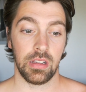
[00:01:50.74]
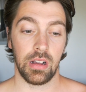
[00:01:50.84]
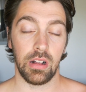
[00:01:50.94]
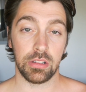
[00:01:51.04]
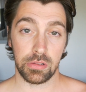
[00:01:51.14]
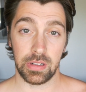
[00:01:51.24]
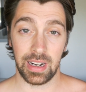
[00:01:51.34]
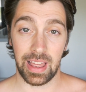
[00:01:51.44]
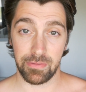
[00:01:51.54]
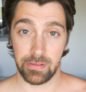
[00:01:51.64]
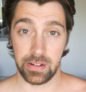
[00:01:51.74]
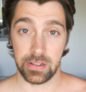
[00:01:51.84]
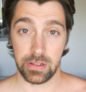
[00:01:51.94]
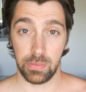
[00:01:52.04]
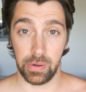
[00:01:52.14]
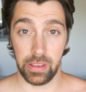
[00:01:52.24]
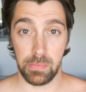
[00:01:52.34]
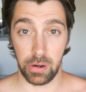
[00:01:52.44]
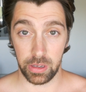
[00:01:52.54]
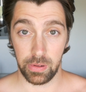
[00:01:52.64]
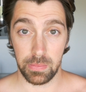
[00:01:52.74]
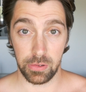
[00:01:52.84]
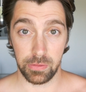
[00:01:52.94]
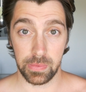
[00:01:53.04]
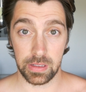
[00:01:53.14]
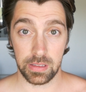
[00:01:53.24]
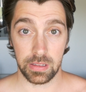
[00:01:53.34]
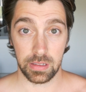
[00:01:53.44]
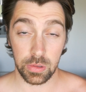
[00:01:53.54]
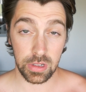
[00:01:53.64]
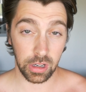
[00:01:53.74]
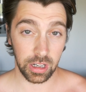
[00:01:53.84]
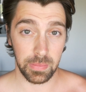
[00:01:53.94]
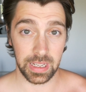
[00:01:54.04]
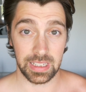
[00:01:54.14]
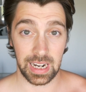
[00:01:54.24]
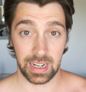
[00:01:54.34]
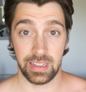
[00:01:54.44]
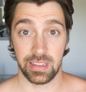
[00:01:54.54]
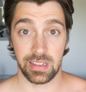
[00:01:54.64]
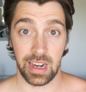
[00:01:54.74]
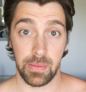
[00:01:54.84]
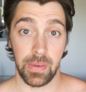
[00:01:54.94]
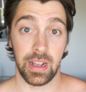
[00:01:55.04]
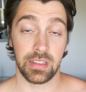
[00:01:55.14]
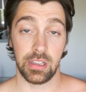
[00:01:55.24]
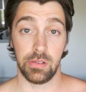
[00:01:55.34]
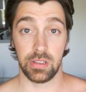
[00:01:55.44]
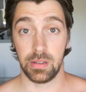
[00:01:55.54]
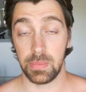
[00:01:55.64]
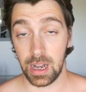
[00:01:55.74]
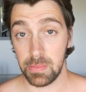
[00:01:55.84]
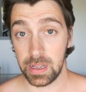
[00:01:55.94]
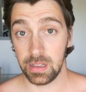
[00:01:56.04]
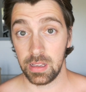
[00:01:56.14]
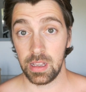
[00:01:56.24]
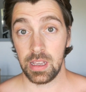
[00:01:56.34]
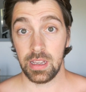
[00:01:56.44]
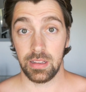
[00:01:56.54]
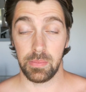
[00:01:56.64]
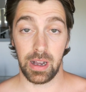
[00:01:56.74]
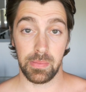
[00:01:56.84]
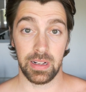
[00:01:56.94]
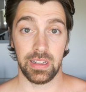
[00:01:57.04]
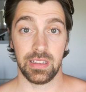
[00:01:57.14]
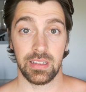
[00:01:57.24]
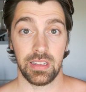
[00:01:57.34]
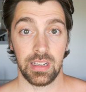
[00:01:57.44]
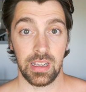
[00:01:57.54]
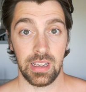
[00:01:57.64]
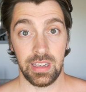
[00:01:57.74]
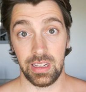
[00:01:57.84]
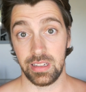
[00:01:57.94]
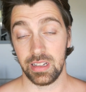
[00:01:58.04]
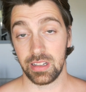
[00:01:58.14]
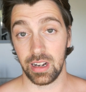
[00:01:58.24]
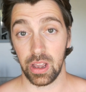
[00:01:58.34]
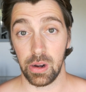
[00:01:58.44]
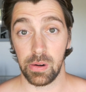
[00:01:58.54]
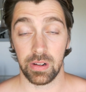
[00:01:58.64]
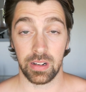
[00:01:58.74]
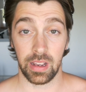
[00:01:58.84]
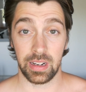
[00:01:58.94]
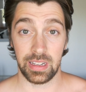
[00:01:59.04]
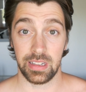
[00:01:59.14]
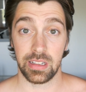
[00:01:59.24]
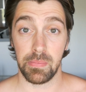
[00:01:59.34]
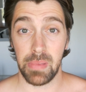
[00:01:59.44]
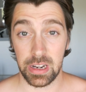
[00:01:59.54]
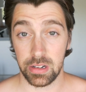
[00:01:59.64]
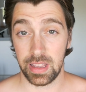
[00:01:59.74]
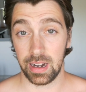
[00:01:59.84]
altering leverage with bodyweight movements. So it's not going to be exactly the same as using a barbell. The barbell is easier to load and easier to measure that